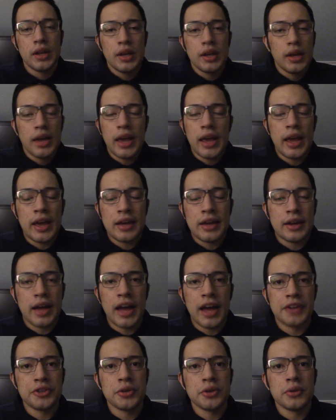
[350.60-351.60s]
And
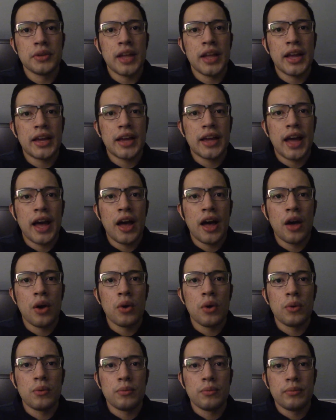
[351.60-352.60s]
I don't like
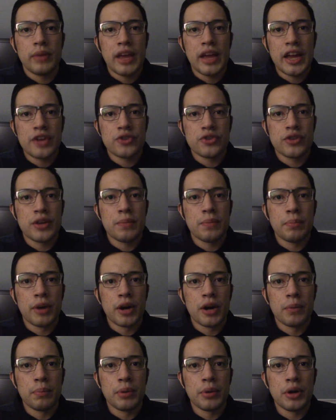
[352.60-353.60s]
how Adrienne
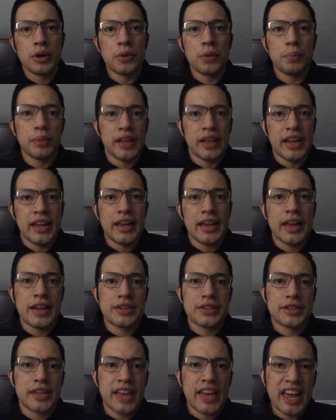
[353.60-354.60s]
Barbeau playing
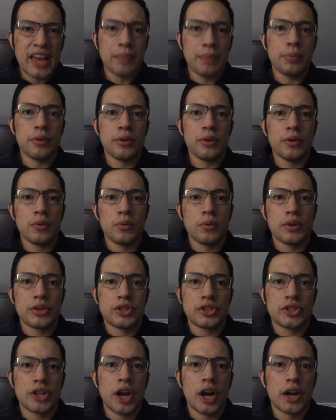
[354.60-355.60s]
as Cable
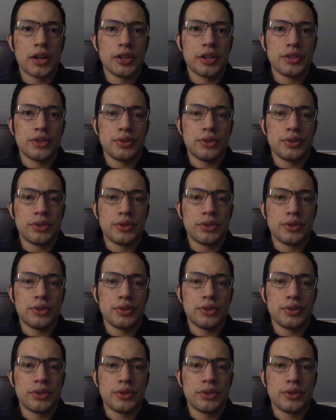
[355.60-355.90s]
was talking